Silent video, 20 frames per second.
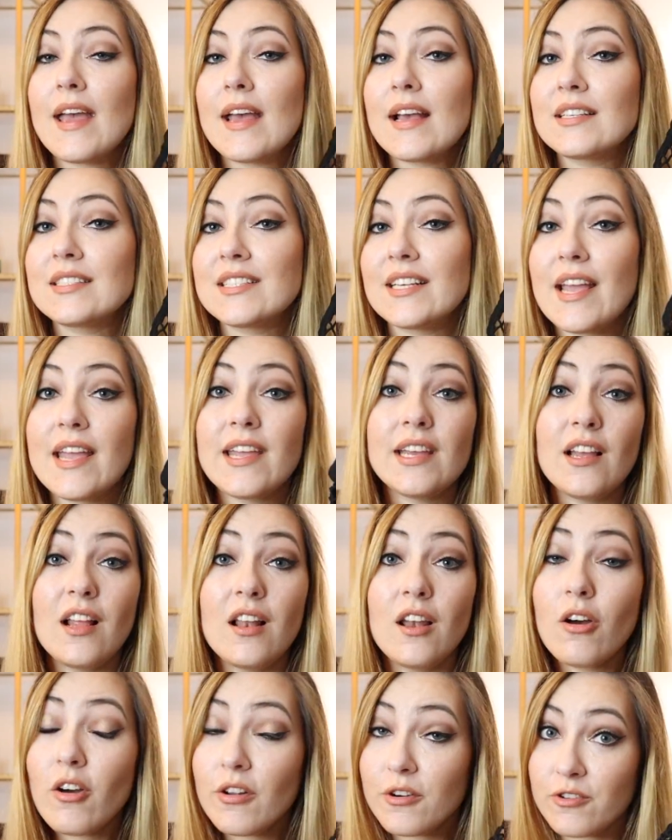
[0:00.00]
as a
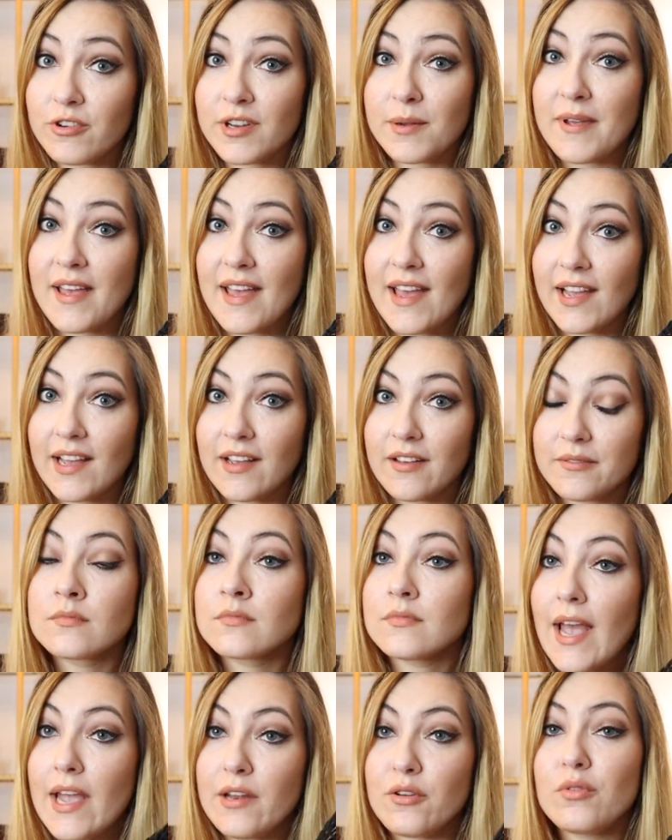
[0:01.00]
laundry bag.
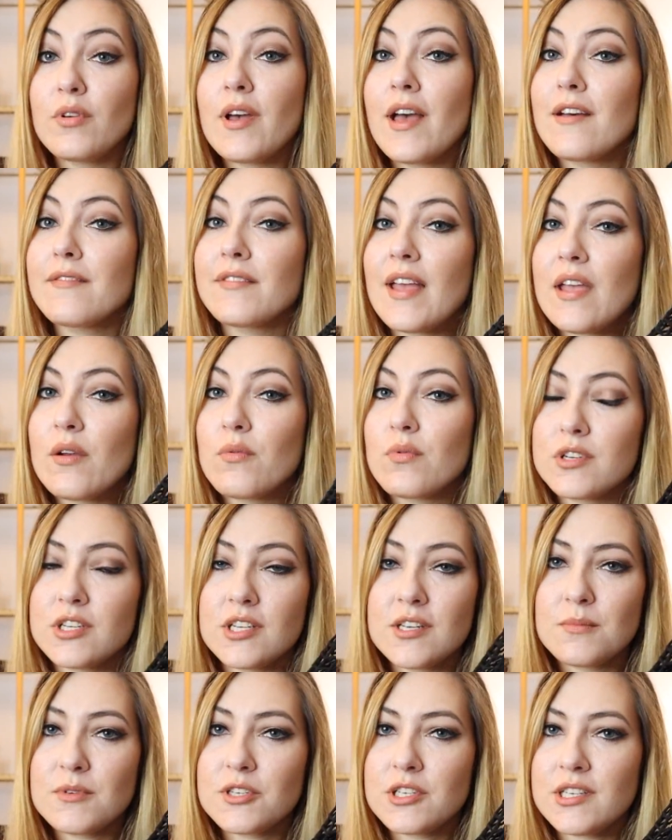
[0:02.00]
I do have a
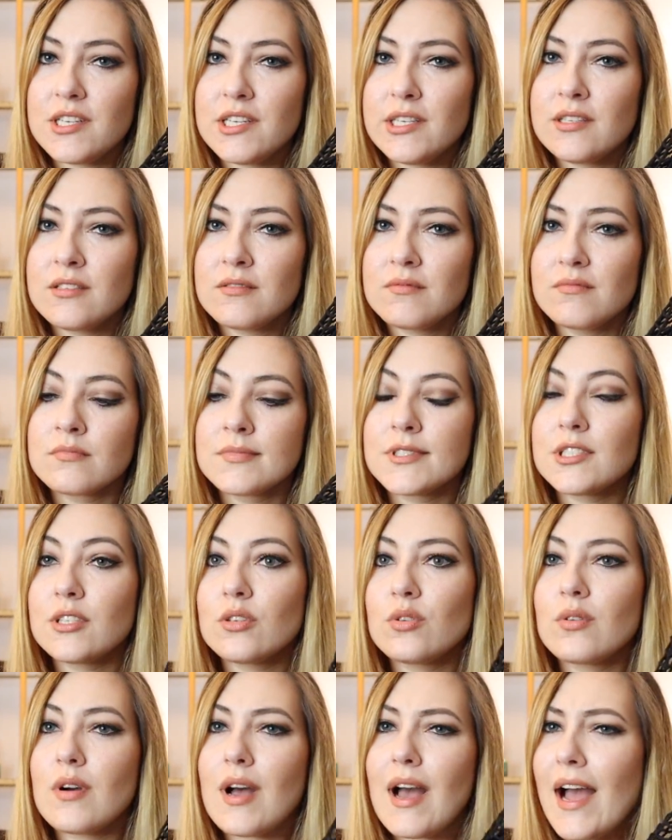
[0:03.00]
washing machine,
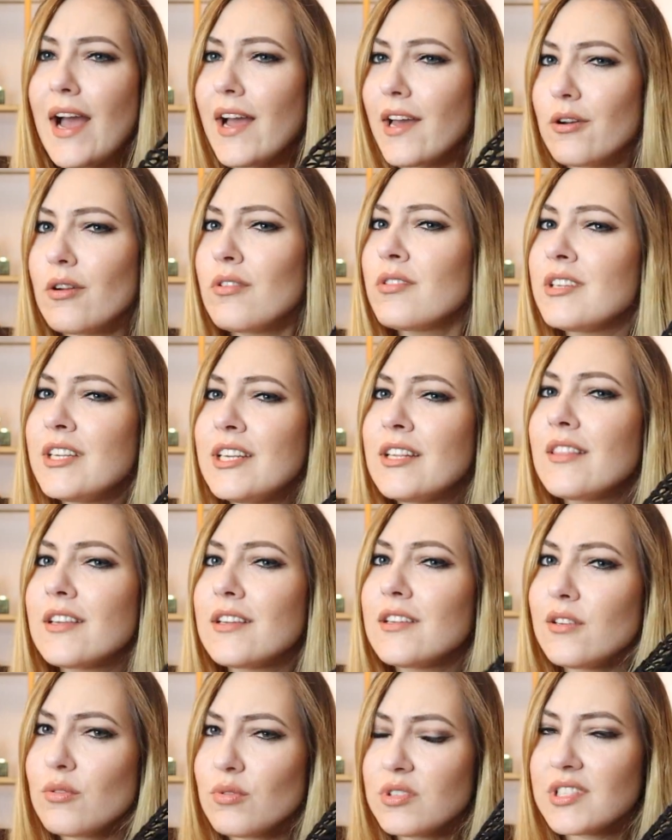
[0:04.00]
so I don't need
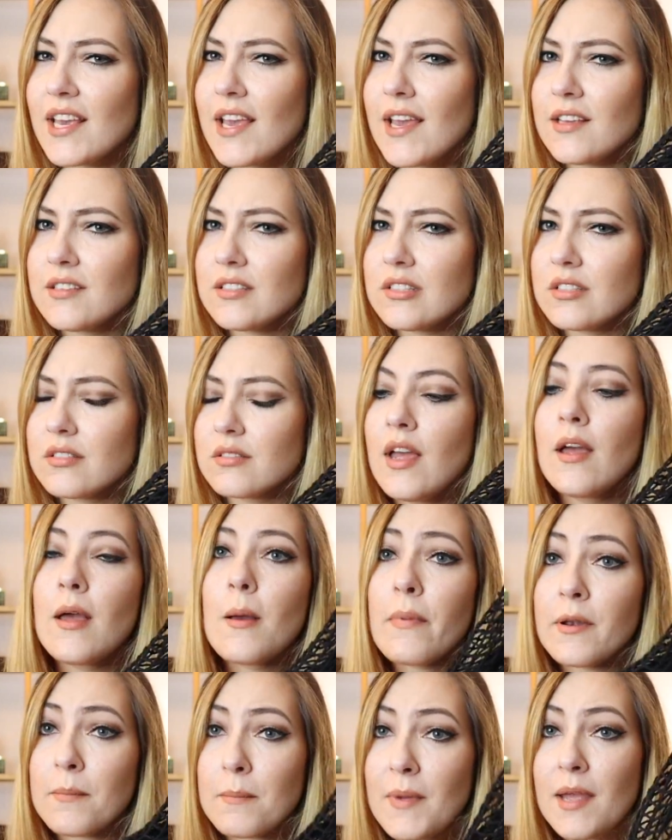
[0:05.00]
that use case,
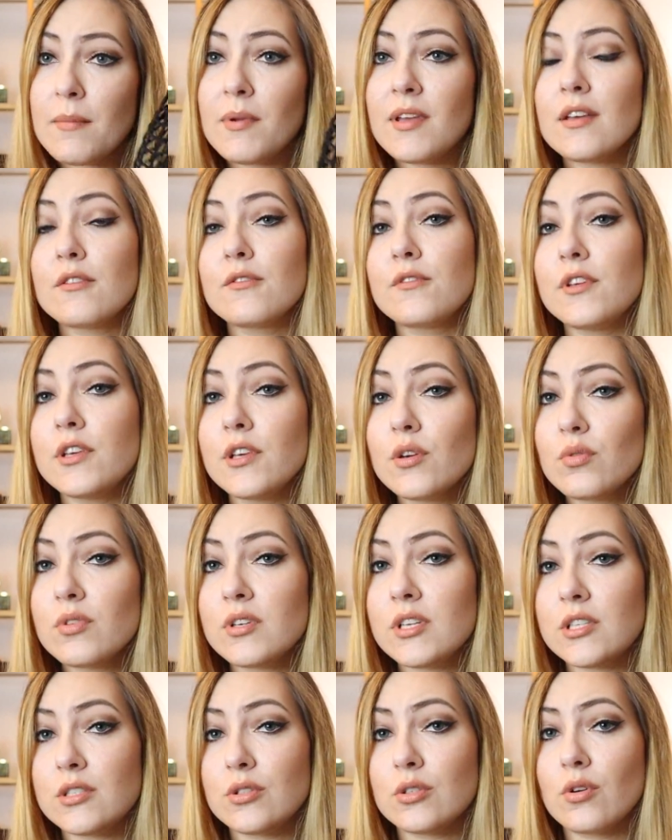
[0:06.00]
but maybe if you
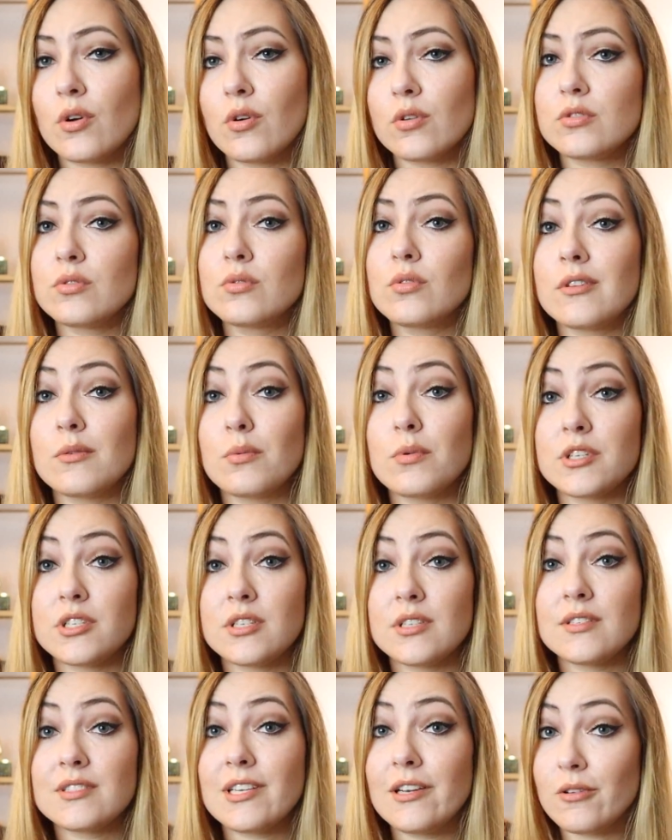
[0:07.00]
need to go to the
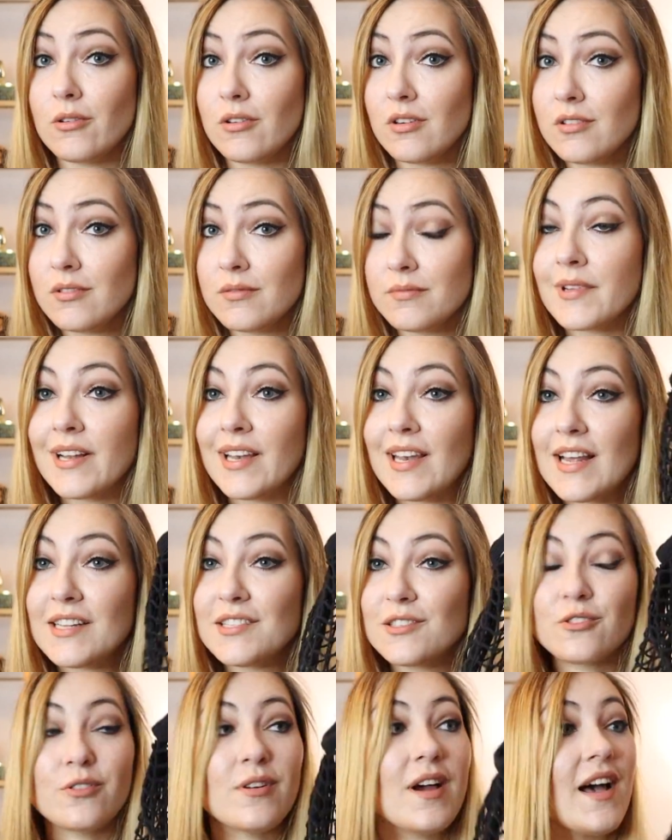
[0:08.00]
washing salon,
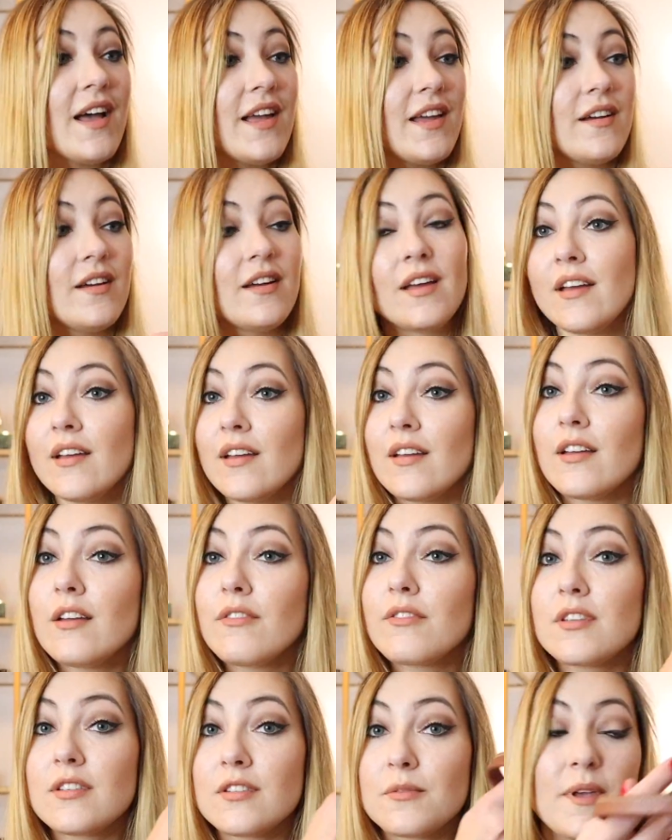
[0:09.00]
let's try
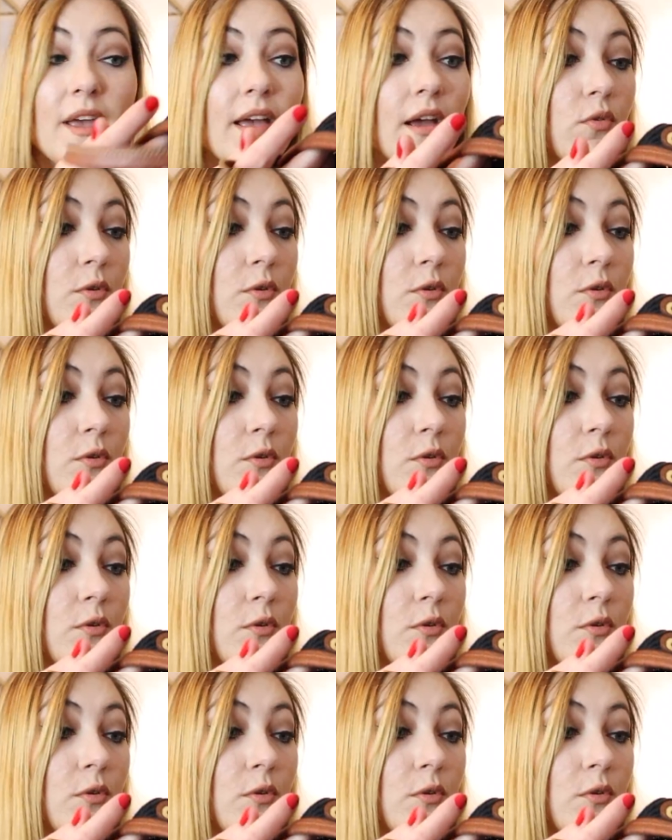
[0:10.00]
if this bag